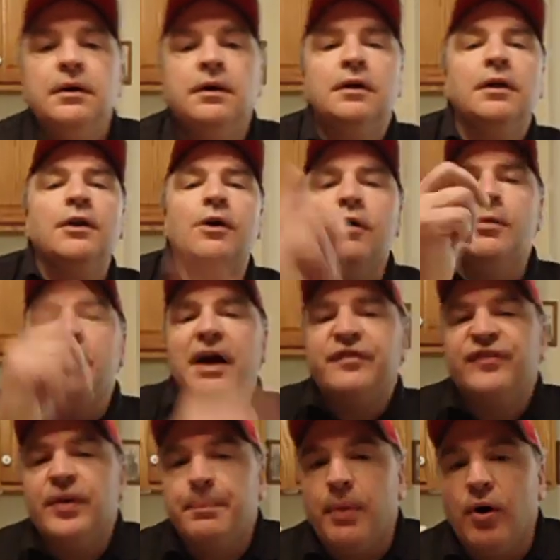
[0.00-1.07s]
Hello, my
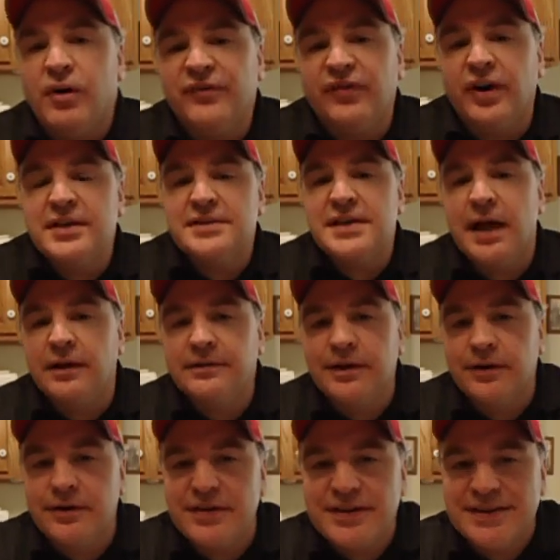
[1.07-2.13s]
football friends out
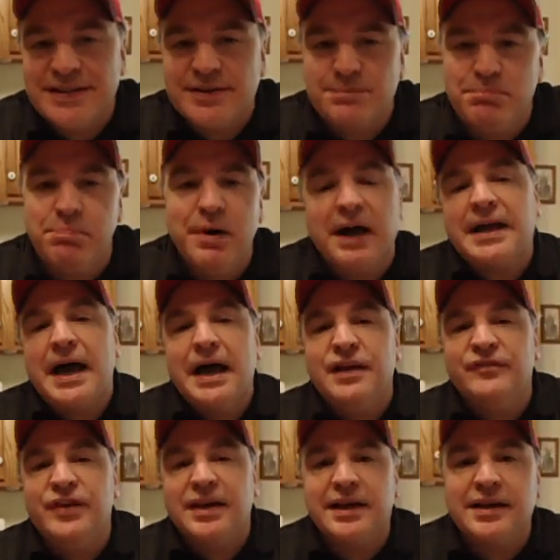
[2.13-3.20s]
there. This is
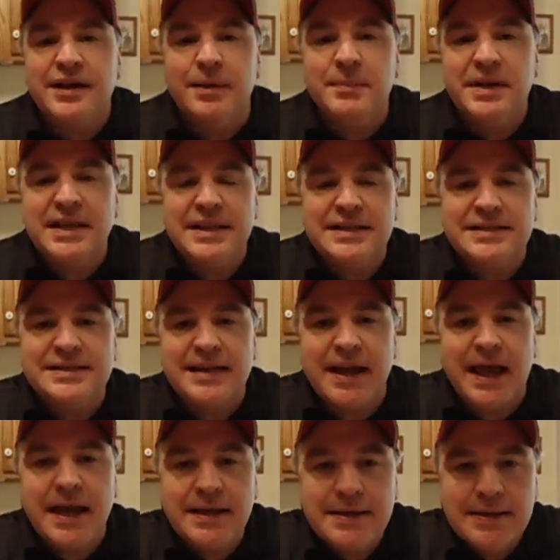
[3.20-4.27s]
Buckeye Vinny coming to you
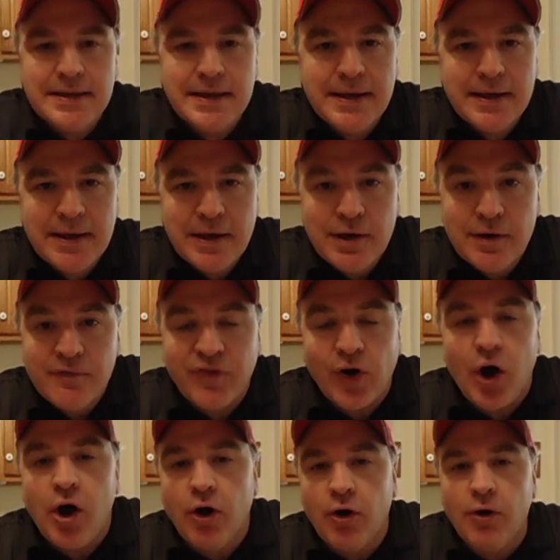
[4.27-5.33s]
today. For
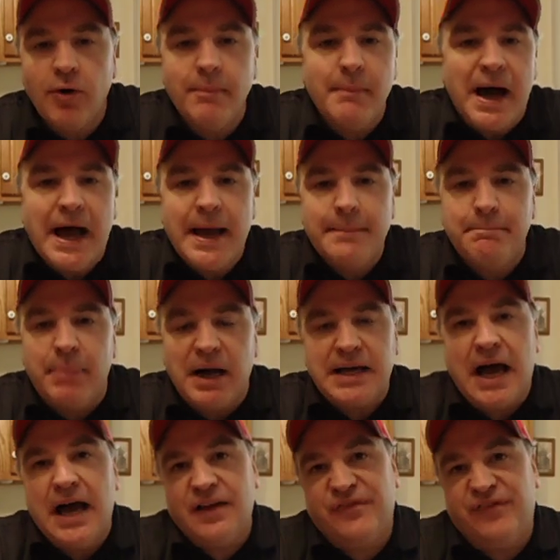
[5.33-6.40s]
all my
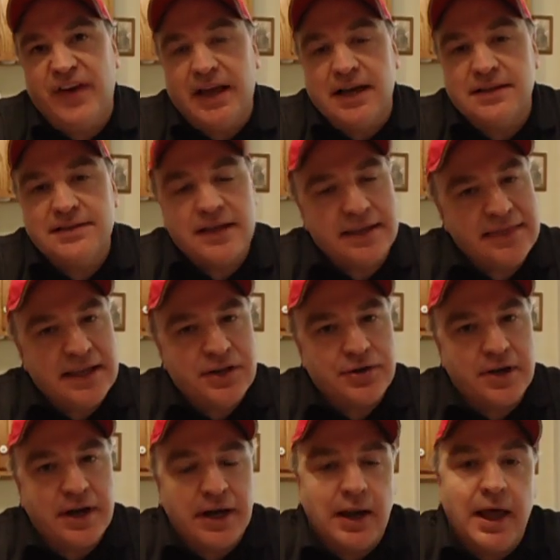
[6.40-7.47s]
Buckeye fans, I think
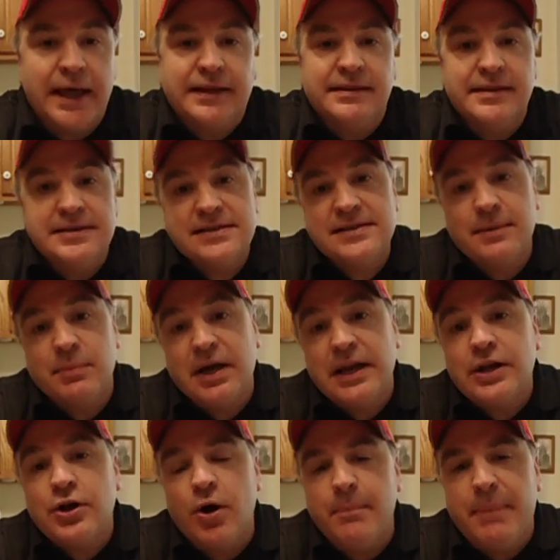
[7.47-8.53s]
you're going to like this. I'm going
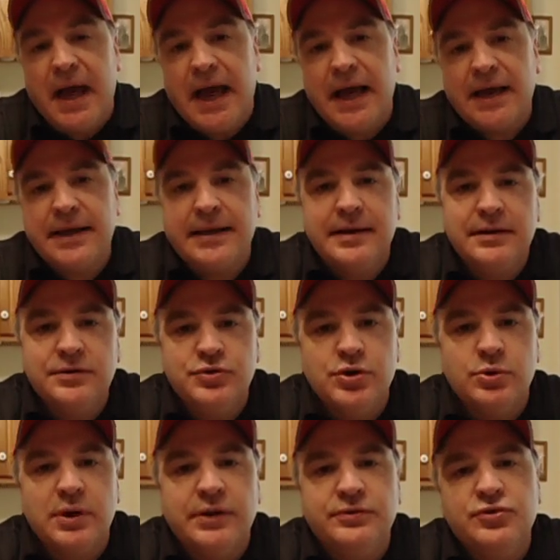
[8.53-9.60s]
to go back,
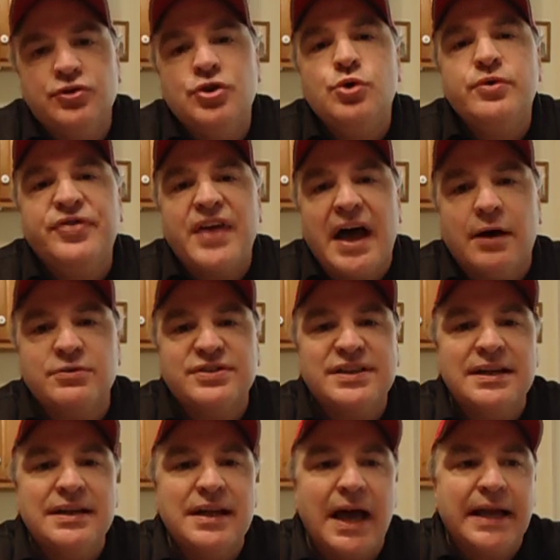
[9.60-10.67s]
do a
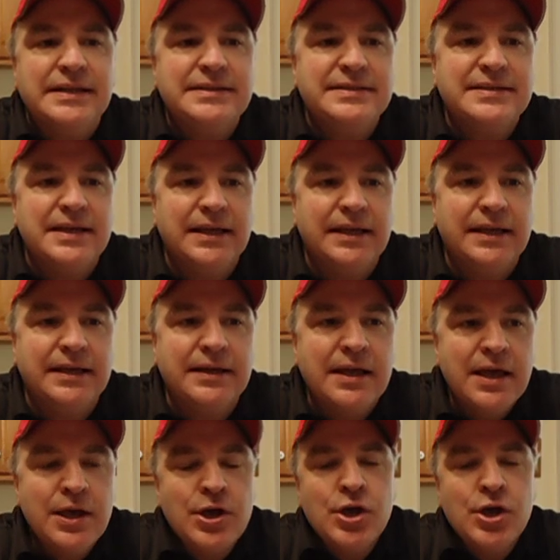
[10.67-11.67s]
2019